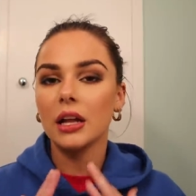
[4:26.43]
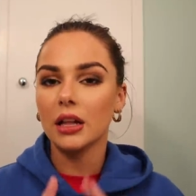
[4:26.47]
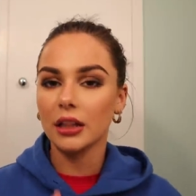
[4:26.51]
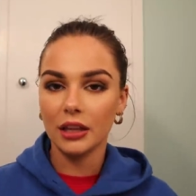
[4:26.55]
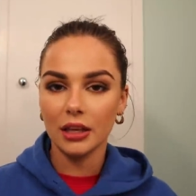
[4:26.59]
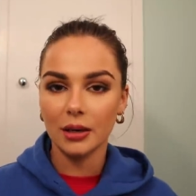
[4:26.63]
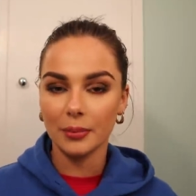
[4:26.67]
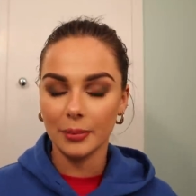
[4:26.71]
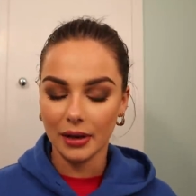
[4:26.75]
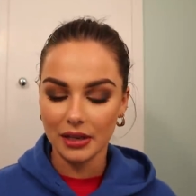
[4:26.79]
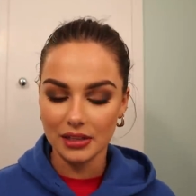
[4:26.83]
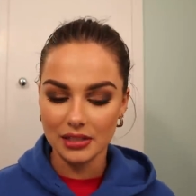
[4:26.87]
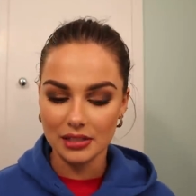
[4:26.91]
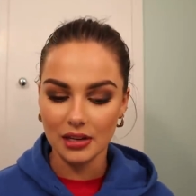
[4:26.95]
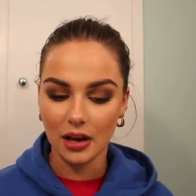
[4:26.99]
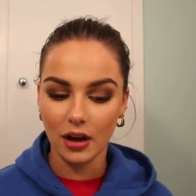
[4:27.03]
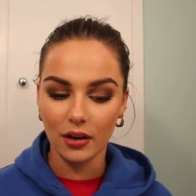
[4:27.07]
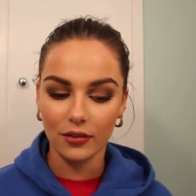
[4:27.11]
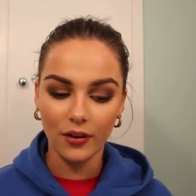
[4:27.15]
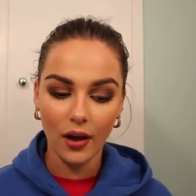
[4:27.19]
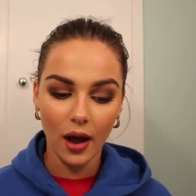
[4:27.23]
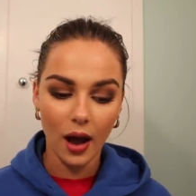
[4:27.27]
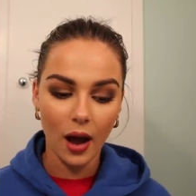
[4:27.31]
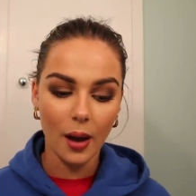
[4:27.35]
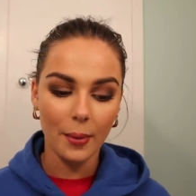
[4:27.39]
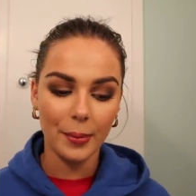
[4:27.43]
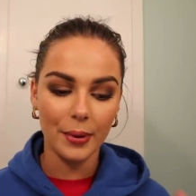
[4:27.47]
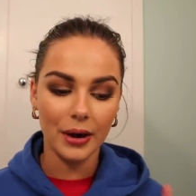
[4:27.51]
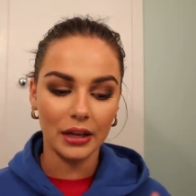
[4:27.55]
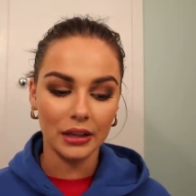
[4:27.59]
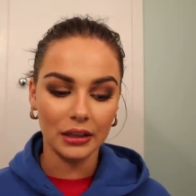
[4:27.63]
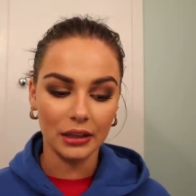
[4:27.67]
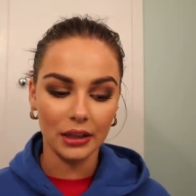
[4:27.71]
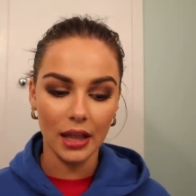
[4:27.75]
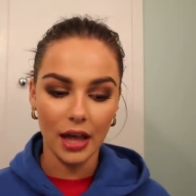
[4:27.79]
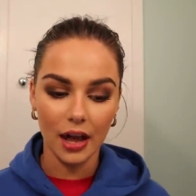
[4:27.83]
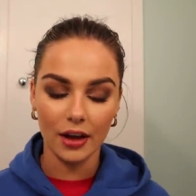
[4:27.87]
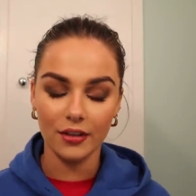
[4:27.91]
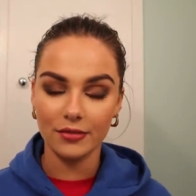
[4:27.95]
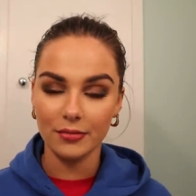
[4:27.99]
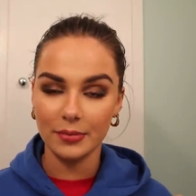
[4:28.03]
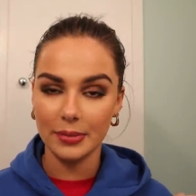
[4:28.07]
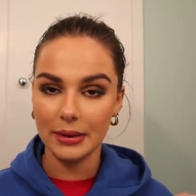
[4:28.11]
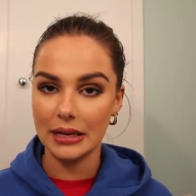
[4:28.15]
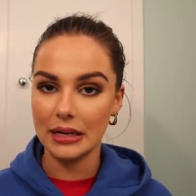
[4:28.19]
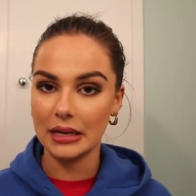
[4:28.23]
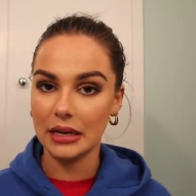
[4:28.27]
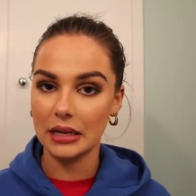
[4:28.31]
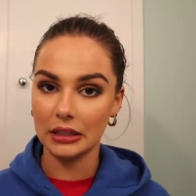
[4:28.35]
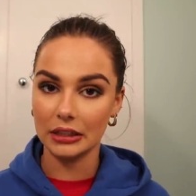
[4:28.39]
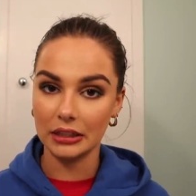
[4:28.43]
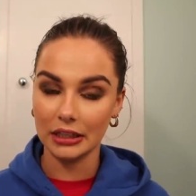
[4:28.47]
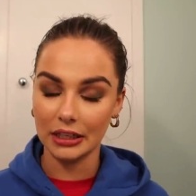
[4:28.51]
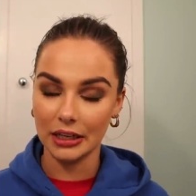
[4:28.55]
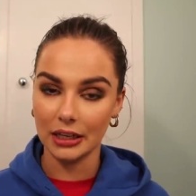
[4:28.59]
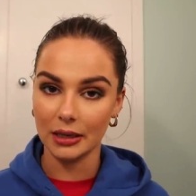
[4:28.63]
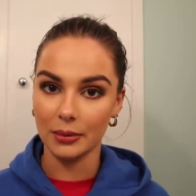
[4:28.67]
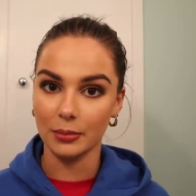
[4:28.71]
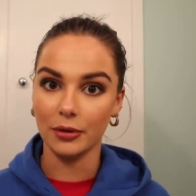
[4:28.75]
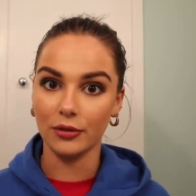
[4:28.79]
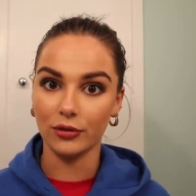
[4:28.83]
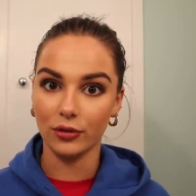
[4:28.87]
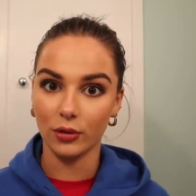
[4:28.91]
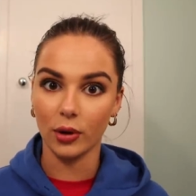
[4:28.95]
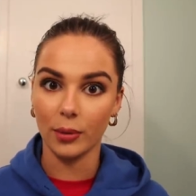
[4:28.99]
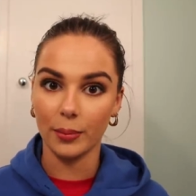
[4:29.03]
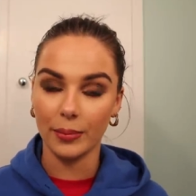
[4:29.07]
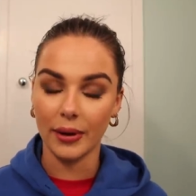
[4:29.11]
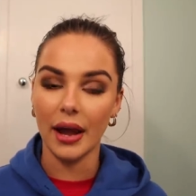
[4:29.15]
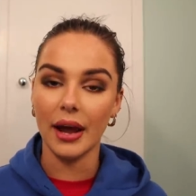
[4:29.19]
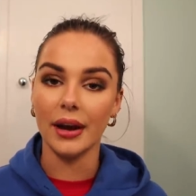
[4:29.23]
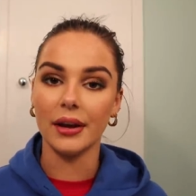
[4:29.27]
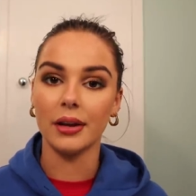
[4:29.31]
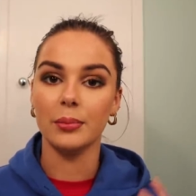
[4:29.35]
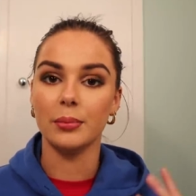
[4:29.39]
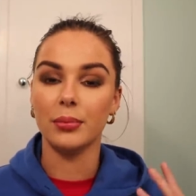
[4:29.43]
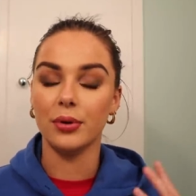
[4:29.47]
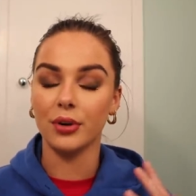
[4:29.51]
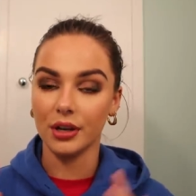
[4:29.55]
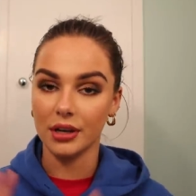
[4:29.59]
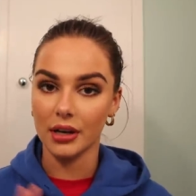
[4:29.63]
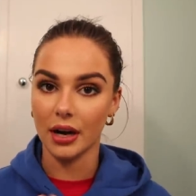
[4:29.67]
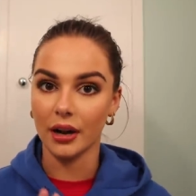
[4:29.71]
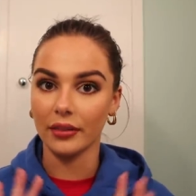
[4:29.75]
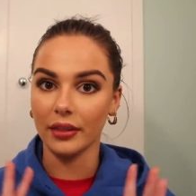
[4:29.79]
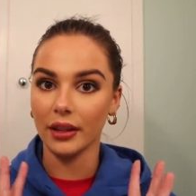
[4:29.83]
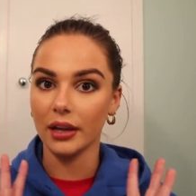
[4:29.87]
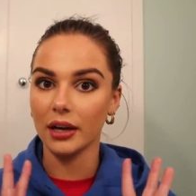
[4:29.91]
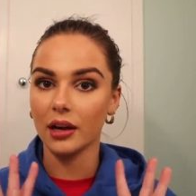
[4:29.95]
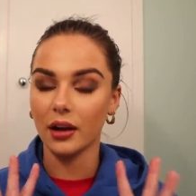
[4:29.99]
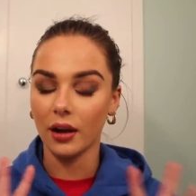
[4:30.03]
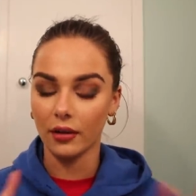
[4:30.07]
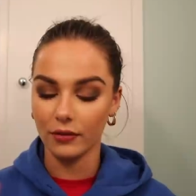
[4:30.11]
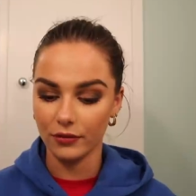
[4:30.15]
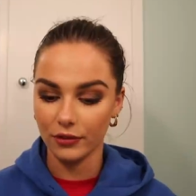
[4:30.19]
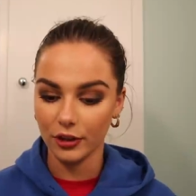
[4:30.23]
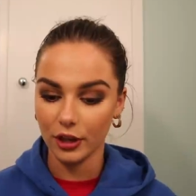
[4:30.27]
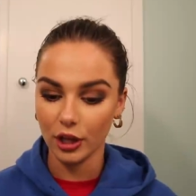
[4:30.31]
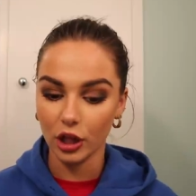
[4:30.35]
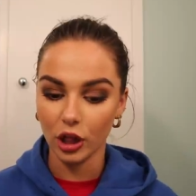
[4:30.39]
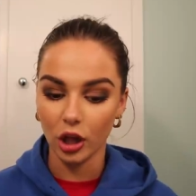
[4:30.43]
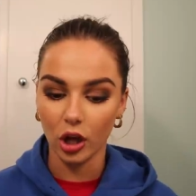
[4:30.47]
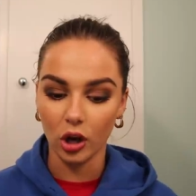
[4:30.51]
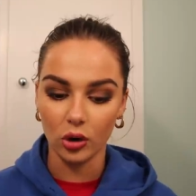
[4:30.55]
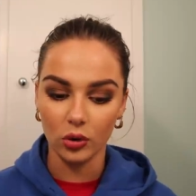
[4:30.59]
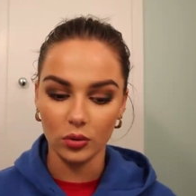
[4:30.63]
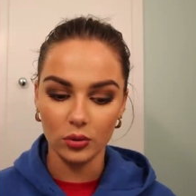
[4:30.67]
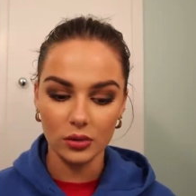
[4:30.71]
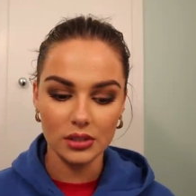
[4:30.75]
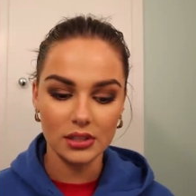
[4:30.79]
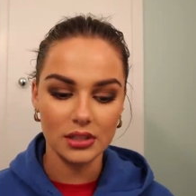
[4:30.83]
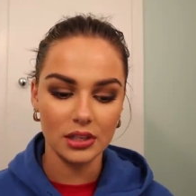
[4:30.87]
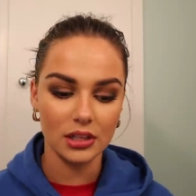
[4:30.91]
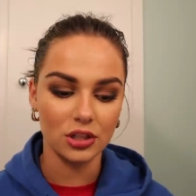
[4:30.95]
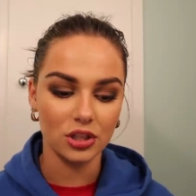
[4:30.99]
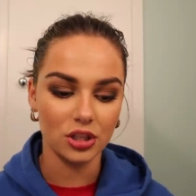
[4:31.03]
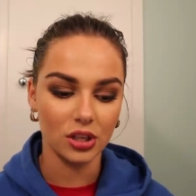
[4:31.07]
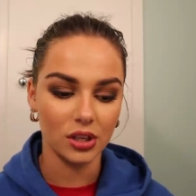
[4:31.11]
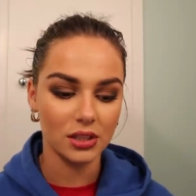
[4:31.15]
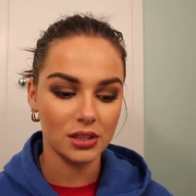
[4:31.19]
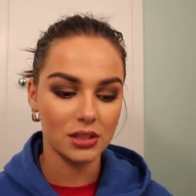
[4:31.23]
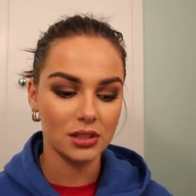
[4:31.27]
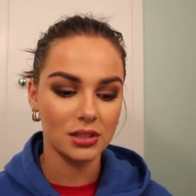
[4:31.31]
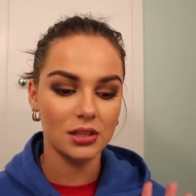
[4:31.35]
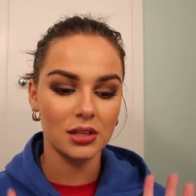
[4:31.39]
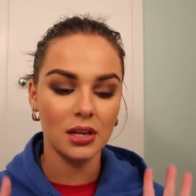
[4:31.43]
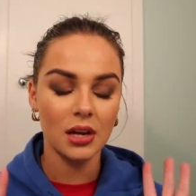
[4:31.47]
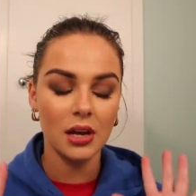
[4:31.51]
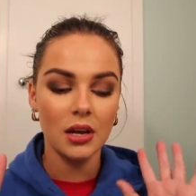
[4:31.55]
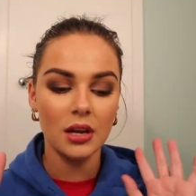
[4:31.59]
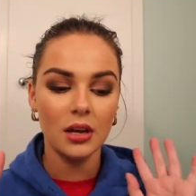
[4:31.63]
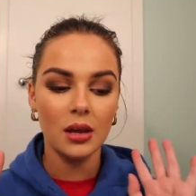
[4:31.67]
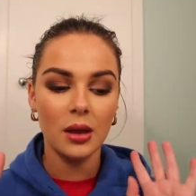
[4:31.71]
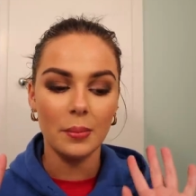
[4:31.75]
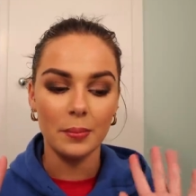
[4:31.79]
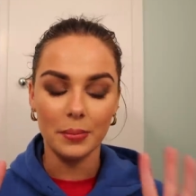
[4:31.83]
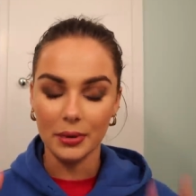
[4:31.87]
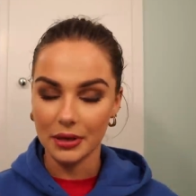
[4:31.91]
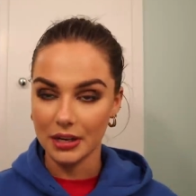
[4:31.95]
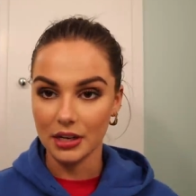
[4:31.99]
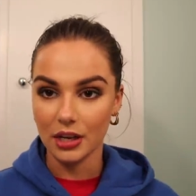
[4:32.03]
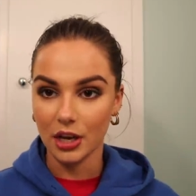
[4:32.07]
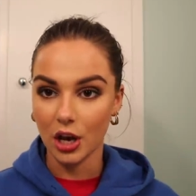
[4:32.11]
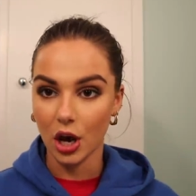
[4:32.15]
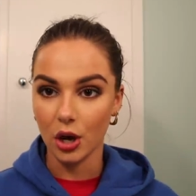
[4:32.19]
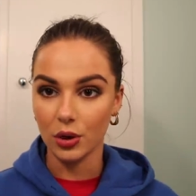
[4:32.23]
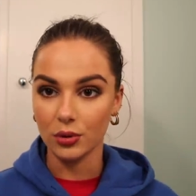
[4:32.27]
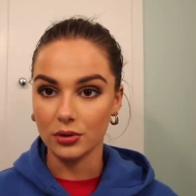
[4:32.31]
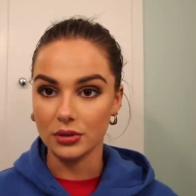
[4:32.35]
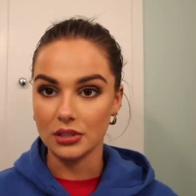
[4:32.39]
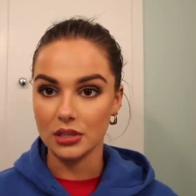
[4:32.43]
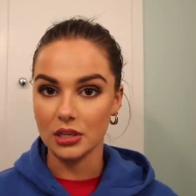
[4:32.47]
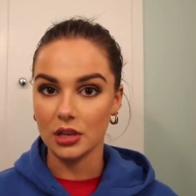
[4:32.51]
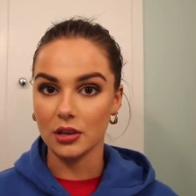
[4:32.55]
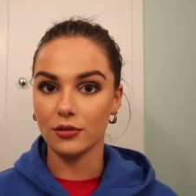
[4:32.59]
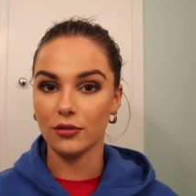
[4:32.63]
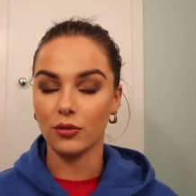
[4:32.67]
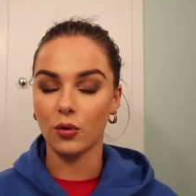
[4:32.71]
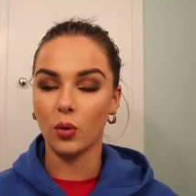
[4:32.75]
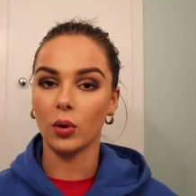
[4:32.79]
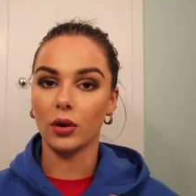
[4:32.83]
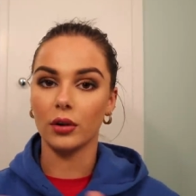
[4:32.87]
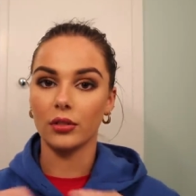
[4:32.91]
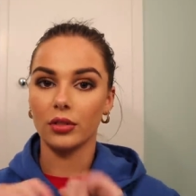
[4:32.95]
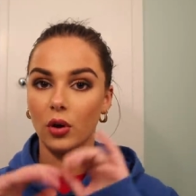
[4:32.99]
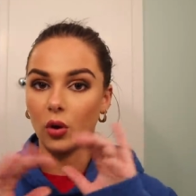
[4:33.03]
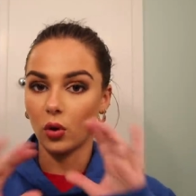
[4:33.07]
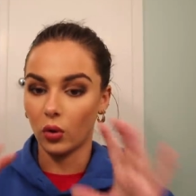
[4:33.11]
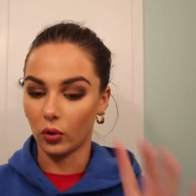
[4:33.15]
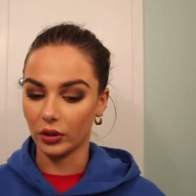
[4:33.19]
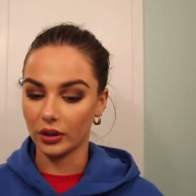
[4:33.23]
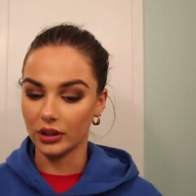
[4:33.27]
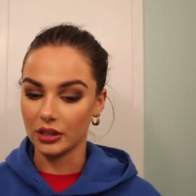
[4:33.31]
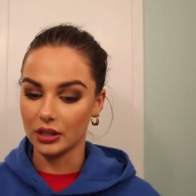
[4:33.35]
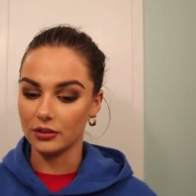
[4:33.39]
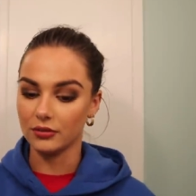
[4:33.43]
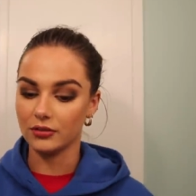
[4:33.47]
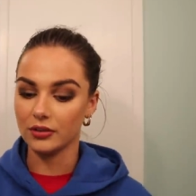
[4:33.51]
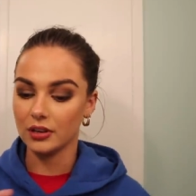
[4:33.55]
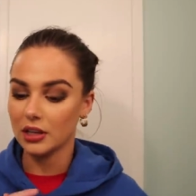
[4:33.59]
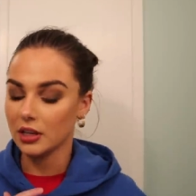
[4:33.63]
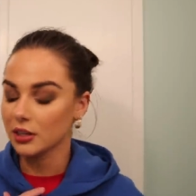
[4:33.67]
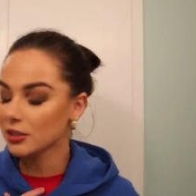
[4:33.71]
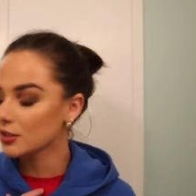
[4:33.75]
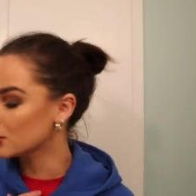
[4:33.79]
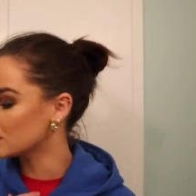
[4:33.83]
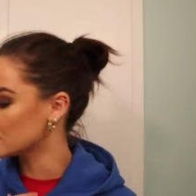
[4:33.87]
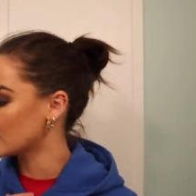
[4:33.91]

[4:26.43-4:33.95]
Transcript: clean myself up. I love being clean before bed and putting on like comfy clothes and just being cozy for the whole evening.